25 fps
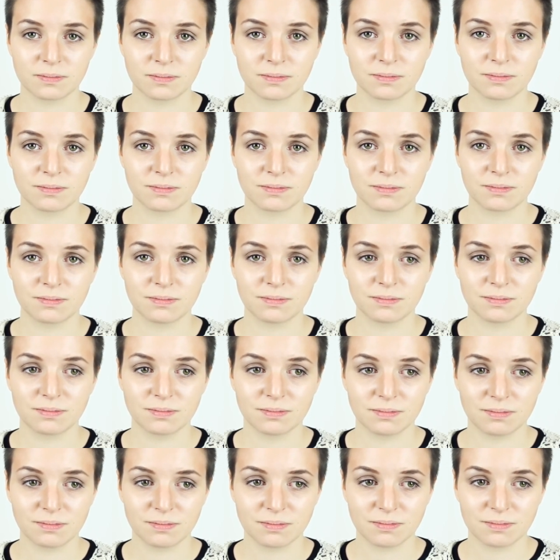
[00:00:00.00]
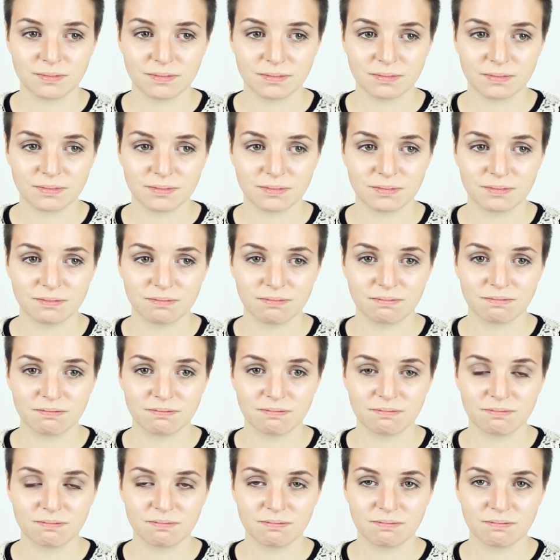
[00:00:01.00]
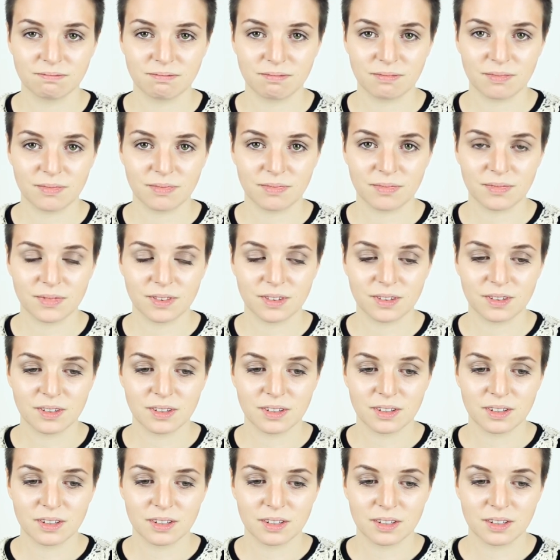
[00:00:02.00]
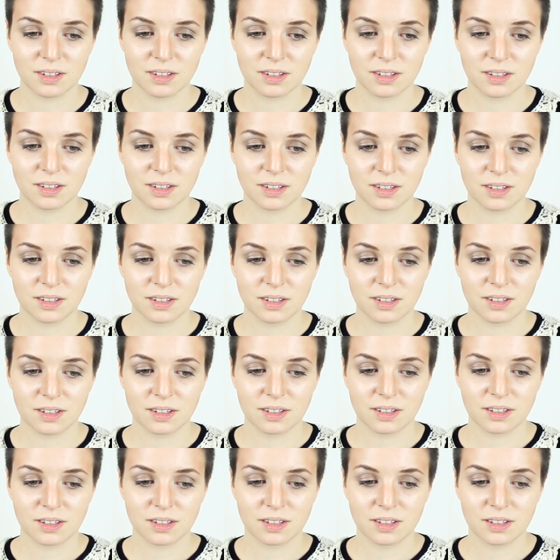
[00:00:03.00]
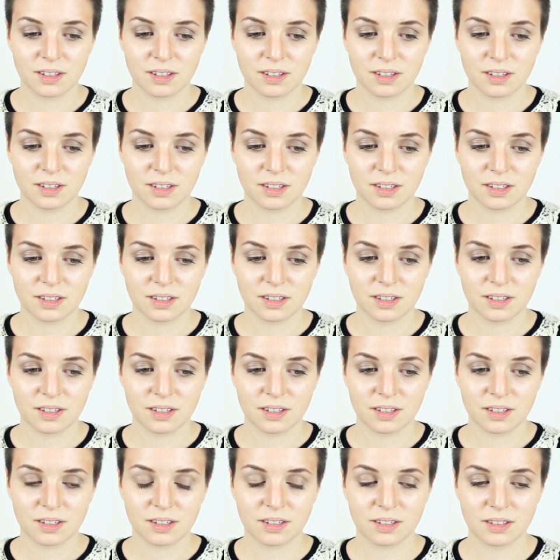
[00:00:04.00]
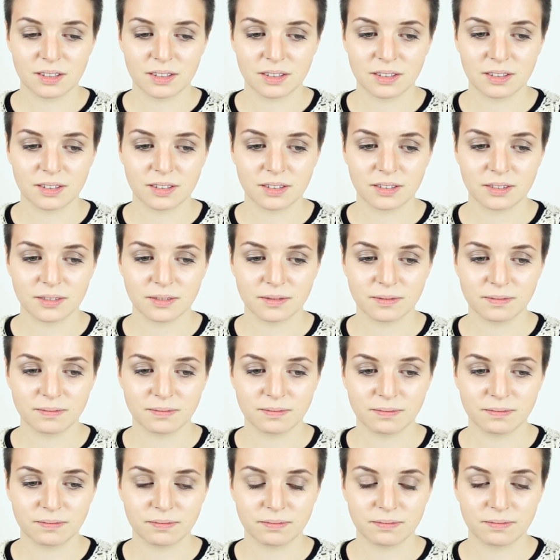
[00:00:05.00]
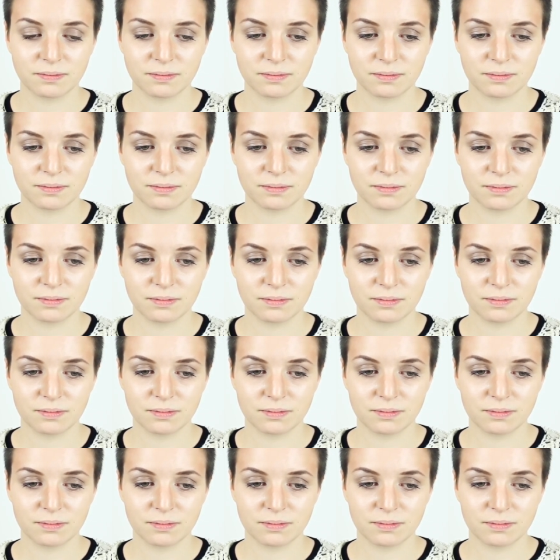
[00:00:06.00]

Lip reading: Nothing is said.